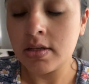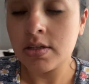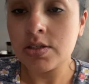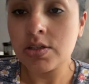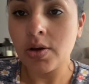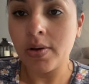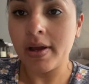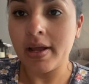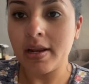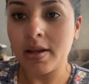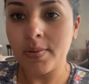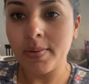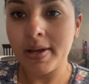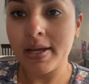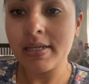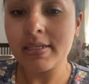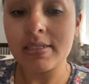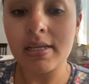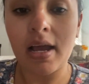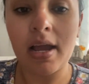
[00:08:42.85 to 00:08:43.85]
So
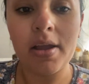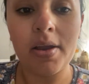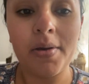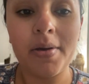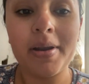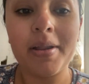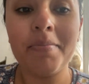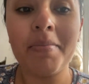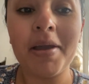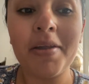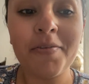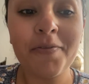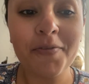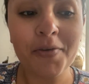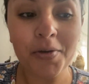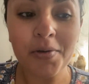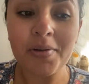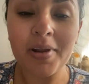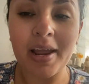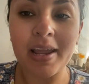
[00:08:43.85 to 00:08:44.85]
anyways, I already made
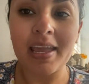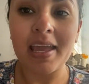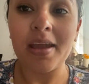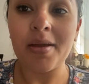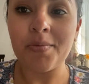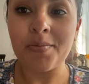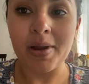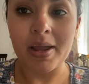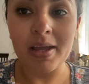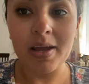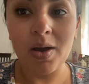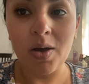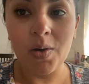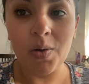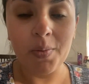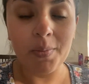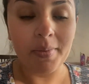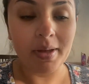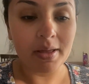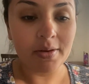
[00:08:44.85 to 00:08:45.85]
food. I came right
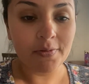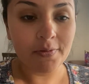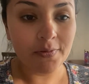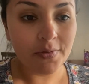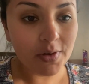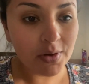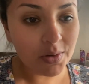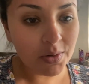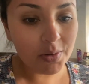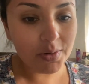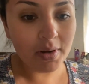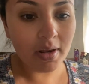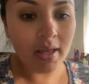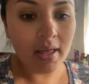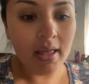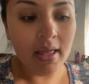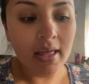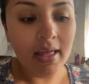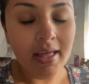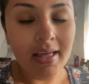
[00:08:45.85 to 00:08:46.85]
home, made food.
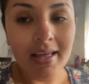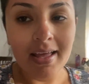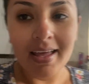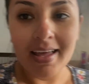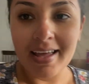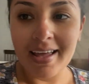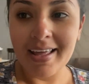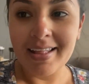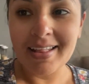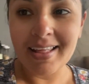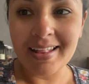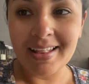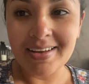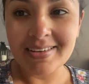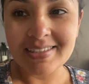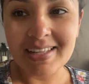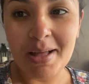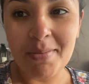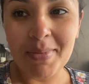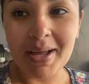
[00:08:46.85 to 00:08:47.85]
And then
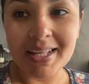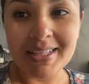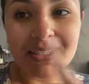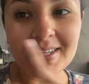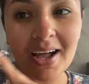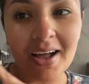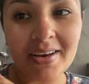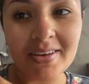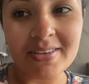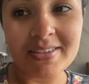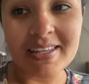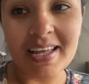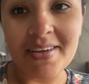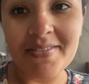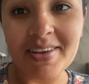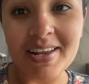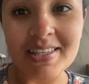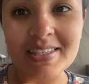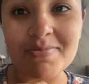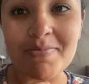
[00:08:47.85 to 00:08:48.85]
there's that McDonald's
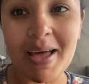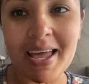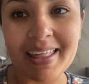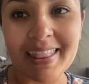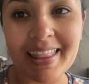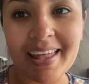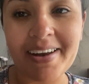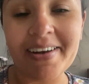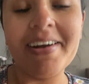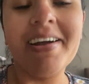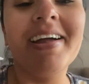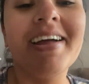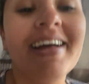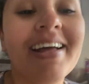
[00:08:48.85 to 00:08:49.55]
evidence back there.